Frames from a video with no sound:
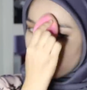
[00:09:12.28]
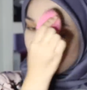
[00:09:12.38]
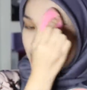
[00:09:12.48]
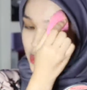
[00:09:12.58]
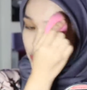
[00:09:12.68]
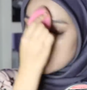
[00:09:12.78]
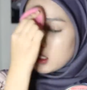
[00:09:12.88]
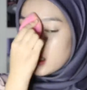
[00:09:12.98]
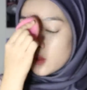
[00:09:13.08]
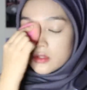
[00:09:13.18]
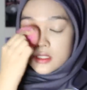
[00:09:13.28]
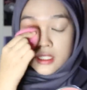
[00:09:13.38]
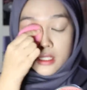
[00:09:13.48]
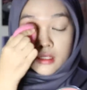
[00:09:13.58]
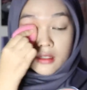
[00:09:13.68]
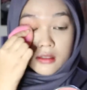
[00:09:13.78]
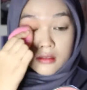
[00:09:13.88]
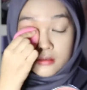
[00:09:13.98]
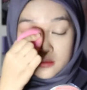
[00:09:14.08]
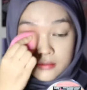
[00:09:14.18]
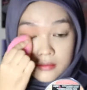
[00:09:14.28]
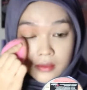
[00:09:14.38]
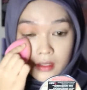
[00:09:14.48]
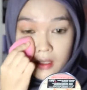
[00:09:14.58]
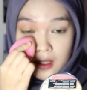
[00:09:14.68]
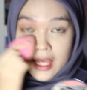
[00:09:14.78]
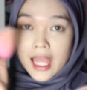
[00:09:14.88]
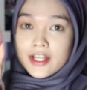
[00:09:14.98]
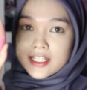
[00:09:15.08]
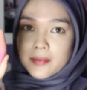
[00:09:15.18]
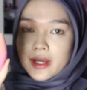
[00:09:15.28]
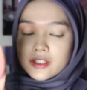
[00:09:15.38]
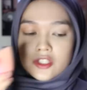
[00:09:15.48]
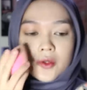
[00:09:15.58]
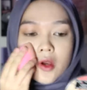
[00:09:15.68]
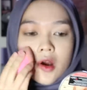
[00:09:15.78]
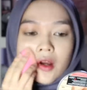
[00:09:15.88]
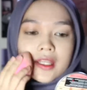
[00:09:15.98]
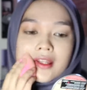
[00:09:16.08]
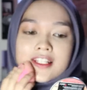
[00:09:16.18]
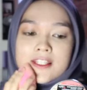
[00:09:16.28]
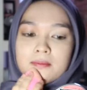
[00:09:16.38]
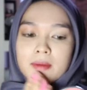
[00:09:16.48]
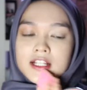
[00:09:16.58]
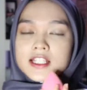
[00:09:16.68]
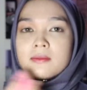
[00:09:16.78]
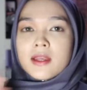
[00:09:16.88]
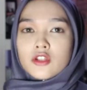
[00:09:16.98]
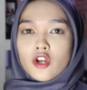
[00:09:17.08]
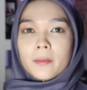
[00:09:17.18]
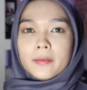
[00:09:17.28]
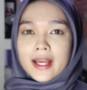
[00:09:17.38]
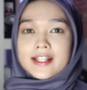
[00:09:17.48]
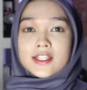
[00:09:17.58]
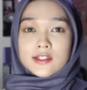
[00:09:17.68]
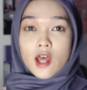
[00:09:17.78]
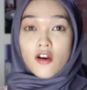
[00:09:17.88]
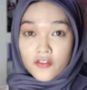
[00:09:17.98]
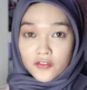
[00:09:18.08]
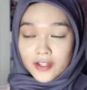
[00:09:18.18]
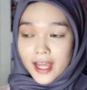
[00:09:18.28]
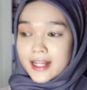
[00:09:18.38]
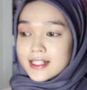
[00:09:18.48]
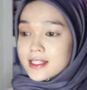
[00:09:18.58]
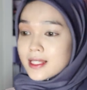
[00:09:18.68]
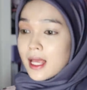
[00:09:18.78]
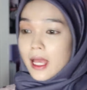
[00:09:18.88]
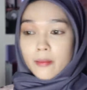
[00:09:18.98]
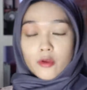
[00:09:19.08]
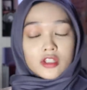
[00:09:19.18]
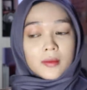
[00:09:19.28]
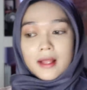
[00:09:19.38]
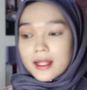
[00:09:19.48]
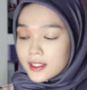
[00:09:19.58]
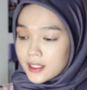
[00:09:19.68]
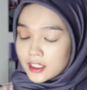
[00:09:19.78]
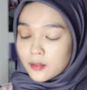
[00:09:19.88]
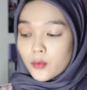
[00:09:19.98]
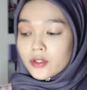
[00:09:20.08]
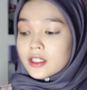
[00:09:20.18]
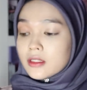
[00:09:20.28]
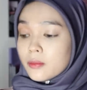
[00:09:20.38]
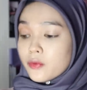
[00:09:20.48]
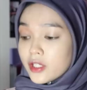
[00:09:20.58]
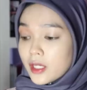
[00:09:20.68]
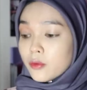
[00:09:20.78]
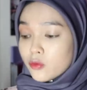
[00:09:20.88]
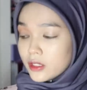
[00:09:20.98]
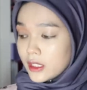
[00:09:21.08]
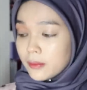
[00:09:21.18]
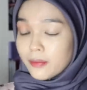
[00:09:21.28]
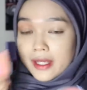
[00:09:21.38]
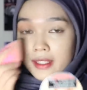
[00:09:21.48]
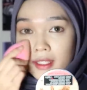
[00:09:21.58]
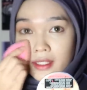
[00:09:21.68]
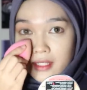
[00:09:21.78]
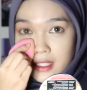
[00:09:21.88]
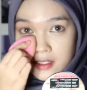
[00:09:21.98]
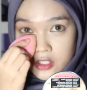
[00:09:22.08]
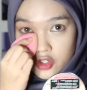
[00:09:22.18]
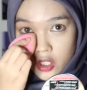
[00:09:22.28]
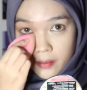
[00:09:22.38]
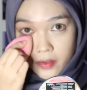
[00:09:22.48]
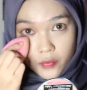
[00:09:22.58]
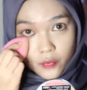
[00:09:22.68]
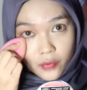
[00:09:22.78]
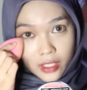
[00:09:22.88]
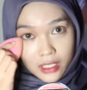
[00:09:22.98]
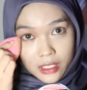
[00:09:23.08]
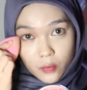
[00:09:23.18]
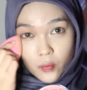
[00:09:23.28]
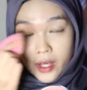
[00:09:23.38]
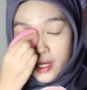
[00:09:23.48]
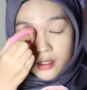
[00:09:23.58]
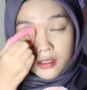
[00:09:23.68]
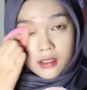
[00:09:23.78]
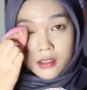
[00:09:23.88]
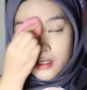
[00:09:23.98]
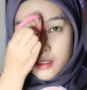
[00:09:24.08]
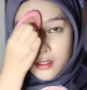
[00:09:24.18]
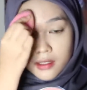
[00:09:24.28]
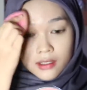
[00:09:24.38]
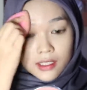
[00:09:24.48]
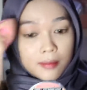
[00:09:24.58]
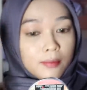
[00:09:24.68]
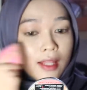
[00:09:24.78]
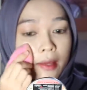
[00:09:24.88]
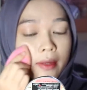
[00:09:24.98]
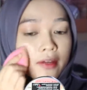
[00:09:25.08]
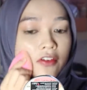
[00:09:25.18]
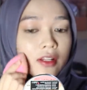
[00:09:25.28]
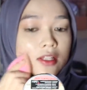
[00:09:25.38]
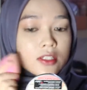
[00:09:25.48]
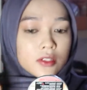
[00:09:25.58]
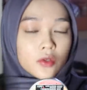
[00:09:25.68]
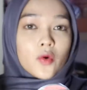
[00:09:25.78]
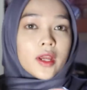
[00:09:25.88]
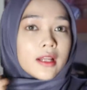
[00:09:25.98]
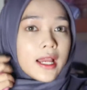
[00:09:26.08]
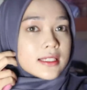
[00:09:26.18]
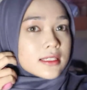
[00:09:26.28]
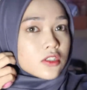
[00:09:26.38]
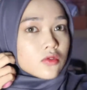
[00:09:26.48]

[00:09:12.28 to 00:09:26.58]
finish jugalah, I would say. And the sponge, okay, the sponge may not be as soft as Beauty Blender ataupun the Brina Beauty, but it does the job really well. They blend my foundation quite nicely